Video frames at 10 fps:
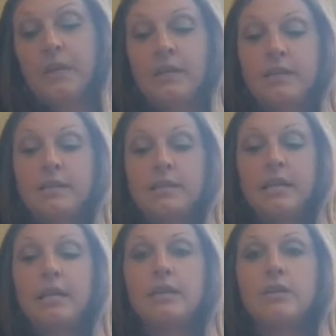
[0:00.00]

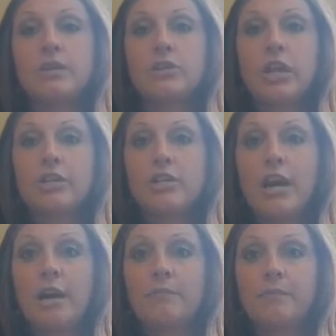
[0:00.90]
See, you can change it
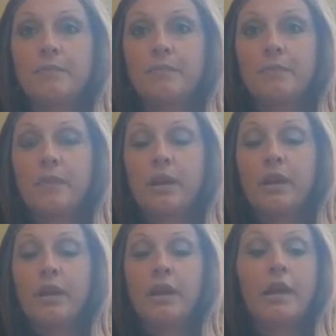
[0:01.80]
up.
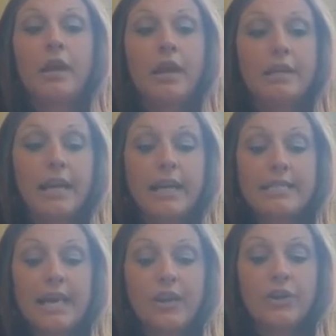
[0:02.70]
And like I
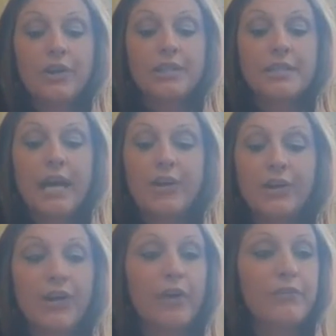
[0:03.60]
said, you can design your
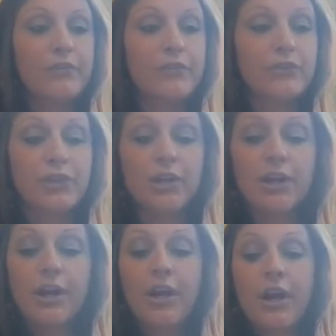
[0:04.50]
coffee
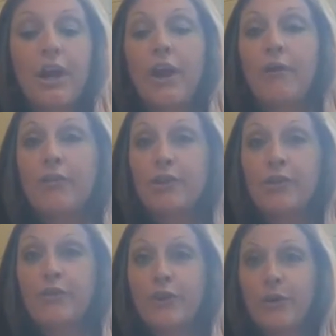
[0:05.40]
filter however
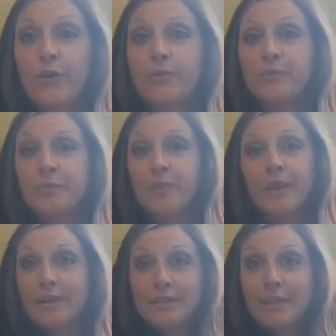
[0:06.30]
you feel.
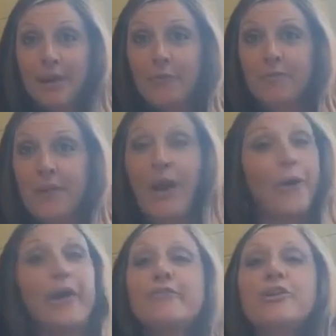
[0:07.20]
You know,
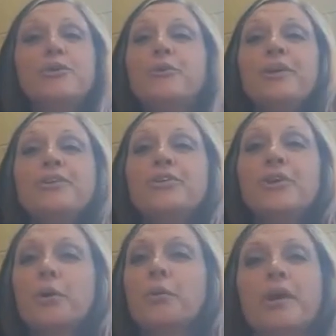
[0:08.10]
however you want it to
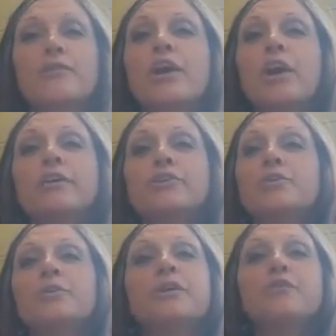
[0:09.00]
look, whatever colors you
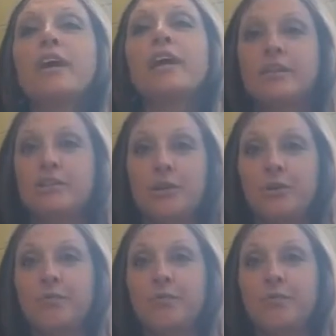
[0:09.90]
want it to fade into.